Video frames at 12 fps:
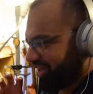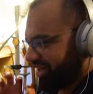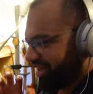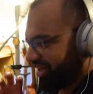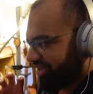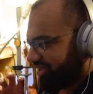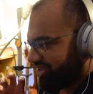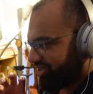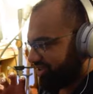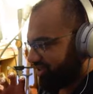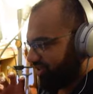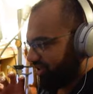uh,
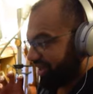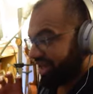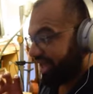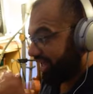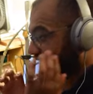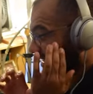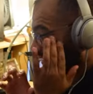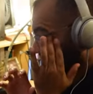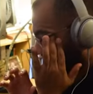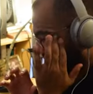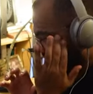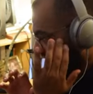this organic
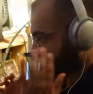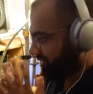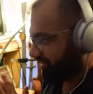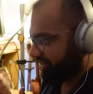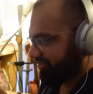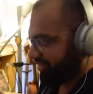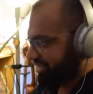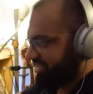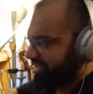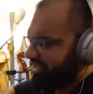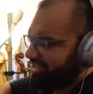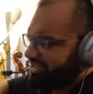bit that sort of
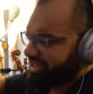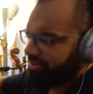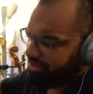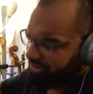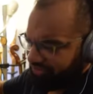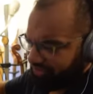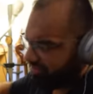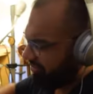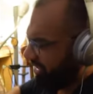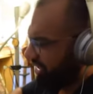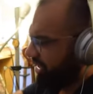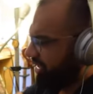exists separate from
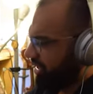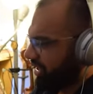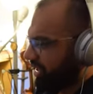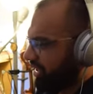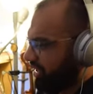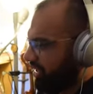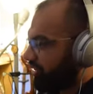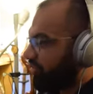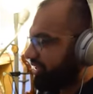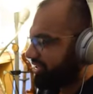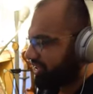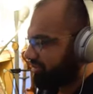me and in a
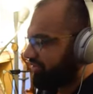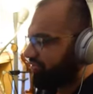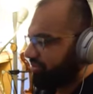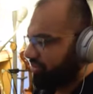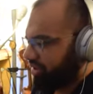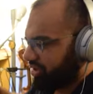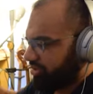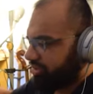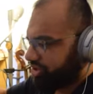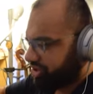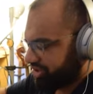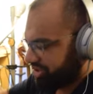way separate from her,
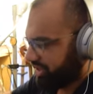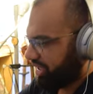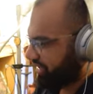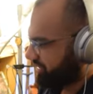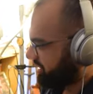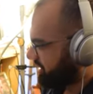but she's allowed